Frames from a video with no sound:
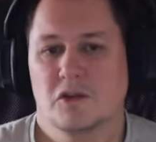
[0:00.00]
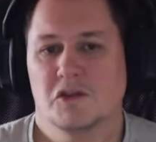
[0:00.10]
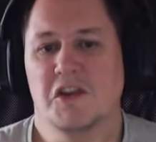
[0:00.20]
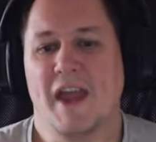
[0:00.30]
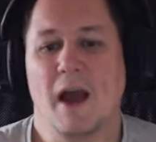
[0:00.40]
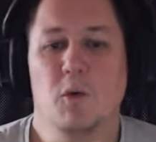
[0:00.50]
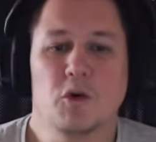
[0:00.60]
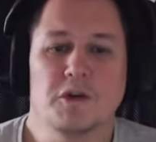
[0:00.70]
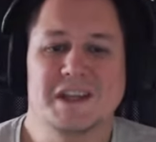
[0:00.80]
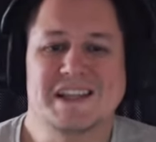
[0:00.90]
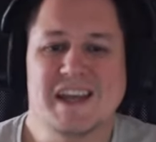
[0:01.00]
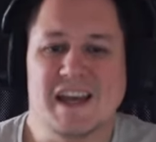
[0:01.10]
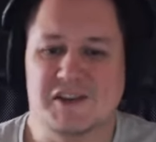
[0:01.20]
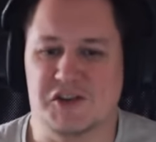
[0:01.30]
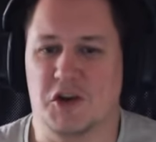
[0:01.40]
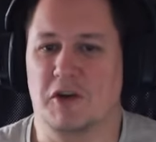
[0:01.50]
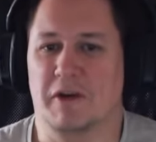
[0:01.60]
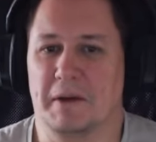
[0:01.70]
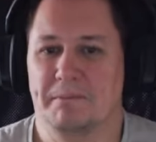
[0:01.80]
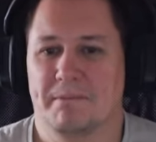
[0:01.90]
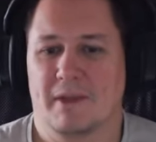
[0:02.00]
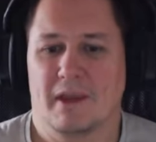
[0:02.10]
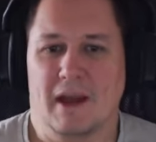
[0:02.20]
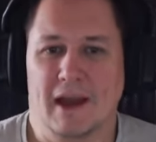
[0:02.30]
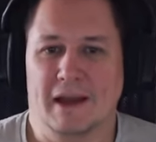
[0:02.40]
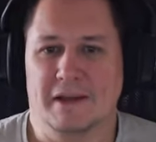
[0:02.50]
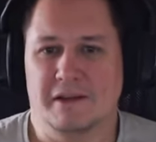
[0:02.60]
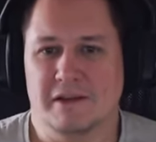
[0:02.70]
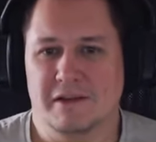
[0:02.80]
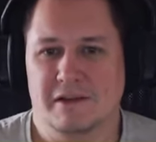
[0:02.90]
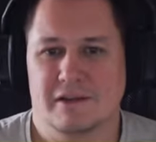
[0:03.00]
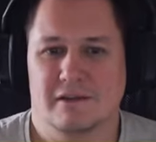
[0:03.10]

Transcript: So now we're on the test server and